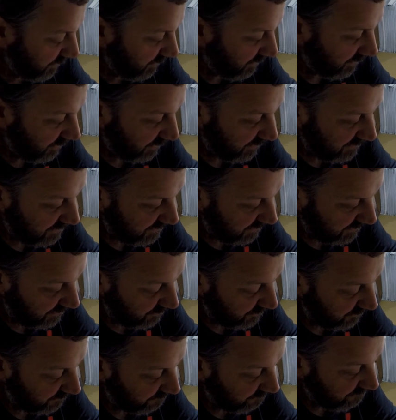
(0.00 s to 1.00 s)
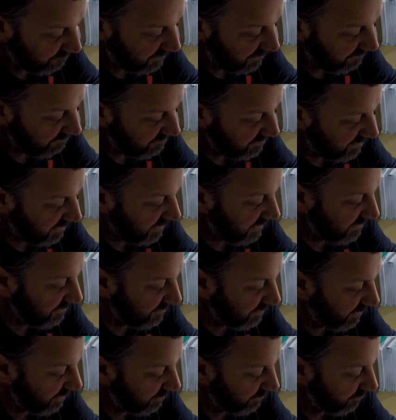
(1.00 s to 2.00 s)
I said, there's 15
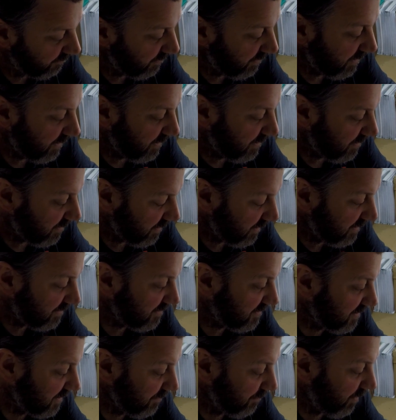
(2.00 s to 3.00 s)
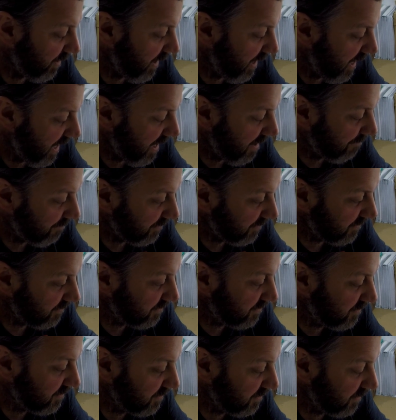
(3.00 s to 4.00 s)
there. Let's see what
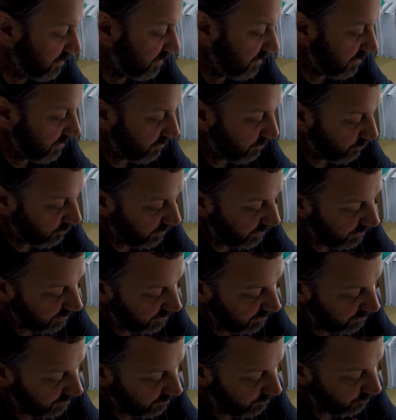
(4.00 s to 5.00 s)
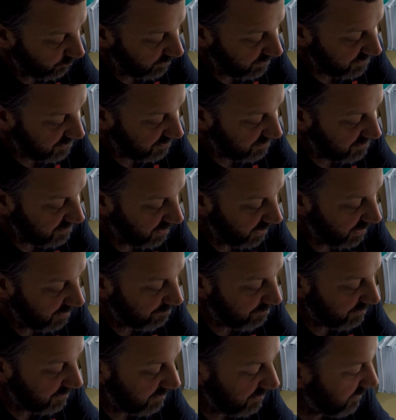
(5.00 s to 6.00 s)
happens when we just type
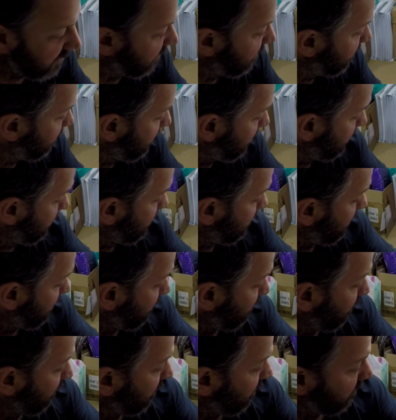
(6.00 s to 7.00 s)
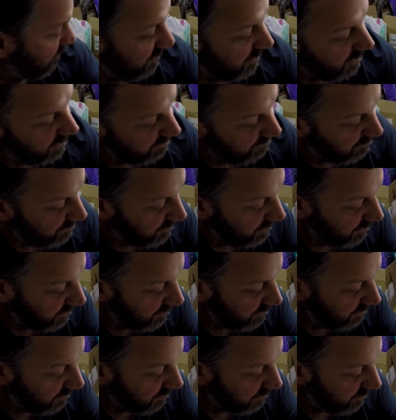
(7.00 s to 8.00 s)
it in. So we're going to type
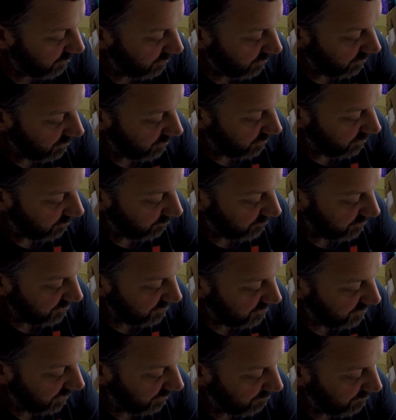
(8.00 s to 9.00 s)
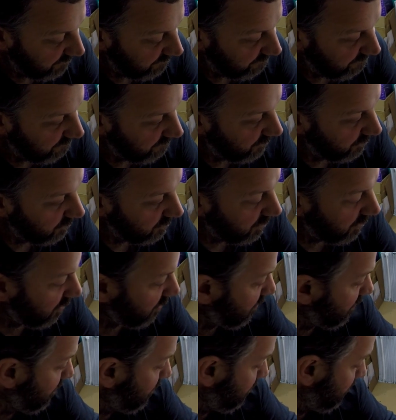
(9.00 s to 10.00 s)
in, I'm going to just type in
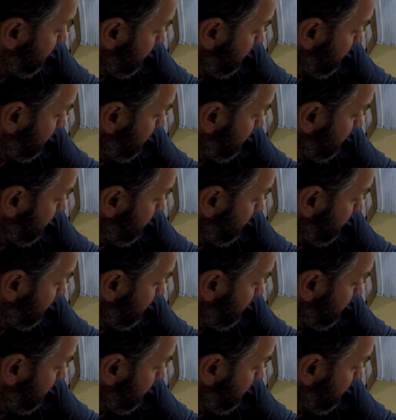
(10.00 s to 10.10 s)
Funko,